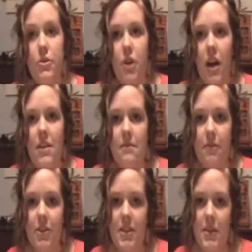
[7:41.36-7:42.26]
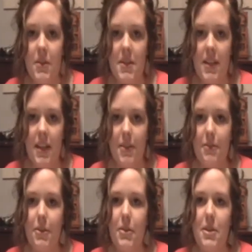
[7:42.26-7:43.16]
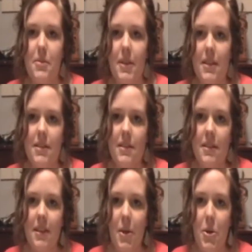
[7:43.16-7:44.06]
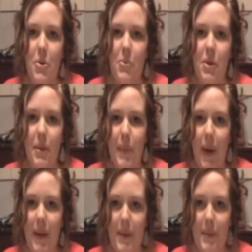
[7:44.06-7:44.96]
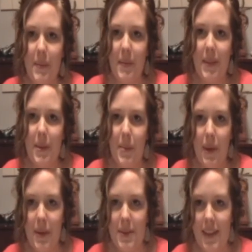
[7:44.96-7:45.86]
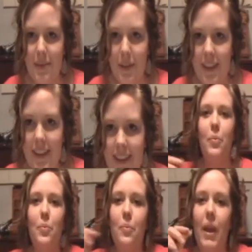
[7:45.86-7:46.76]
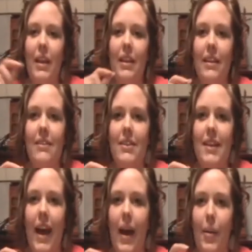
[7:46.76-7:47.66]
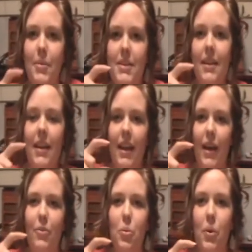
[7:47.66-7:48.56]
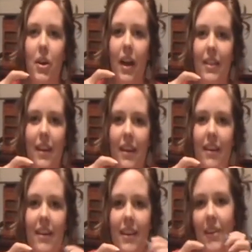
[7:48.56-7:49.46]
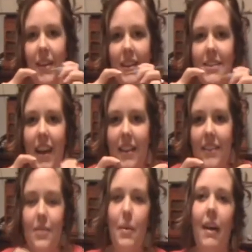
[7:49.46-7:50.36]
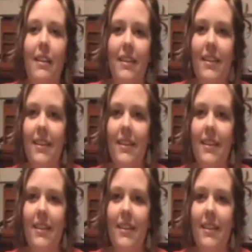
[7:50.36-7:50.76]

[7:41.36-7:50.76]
we draw them for Secret Santa for Christmas, we could buy them. The Player's Handbook. Make like little tabs and we'll put on there, you know, like silent spell.